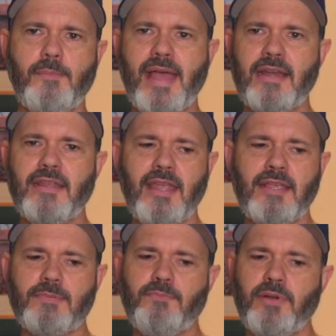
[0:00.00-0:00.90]
a bad
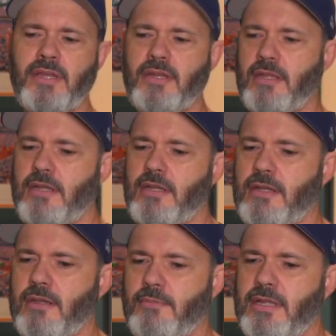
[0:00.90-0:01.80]
case, but
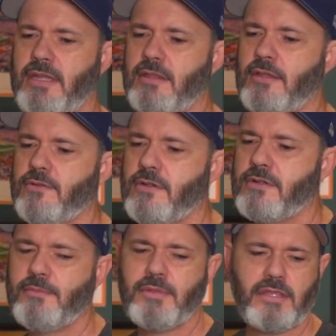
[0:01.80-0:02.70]
again, those are
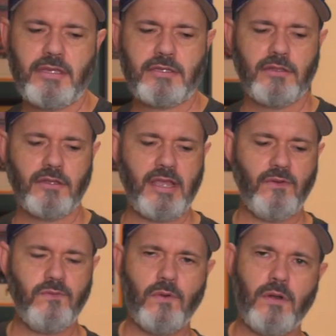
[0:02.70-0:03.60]
some of the things to look
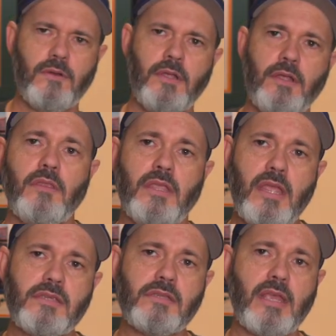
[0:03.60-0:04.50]
out for. The
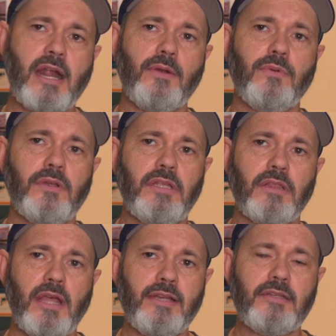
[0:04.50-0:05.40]
cases that I really
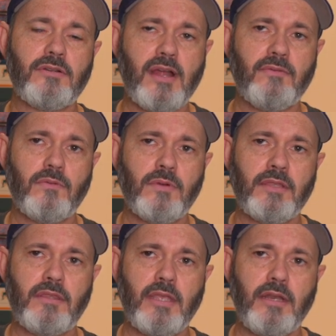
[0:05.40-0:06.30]
like to travel
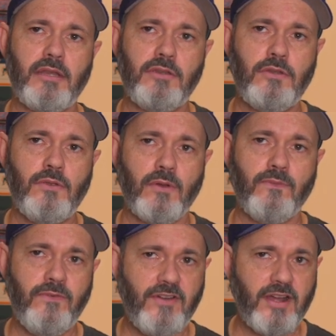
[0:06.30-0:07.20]
with that do a
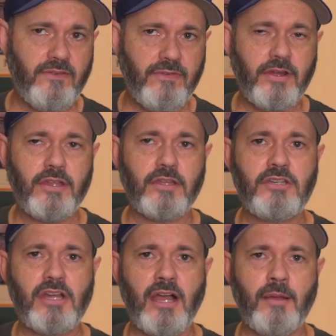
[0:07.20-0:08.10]
very good
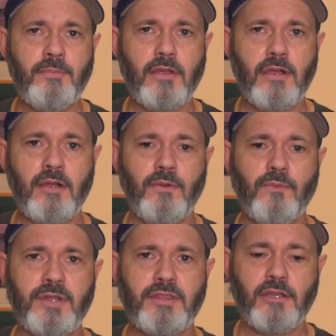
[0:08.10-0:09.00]
job
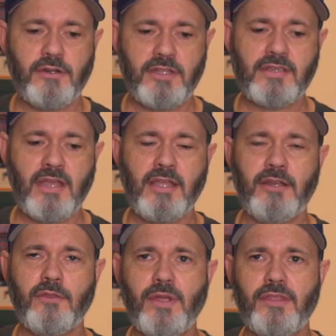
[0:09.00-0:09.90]
with their design
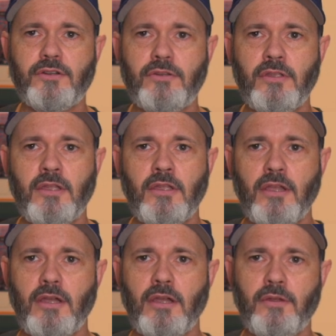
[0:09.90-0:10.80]
and the way
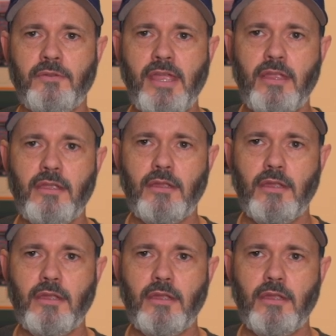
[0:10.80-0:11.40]
they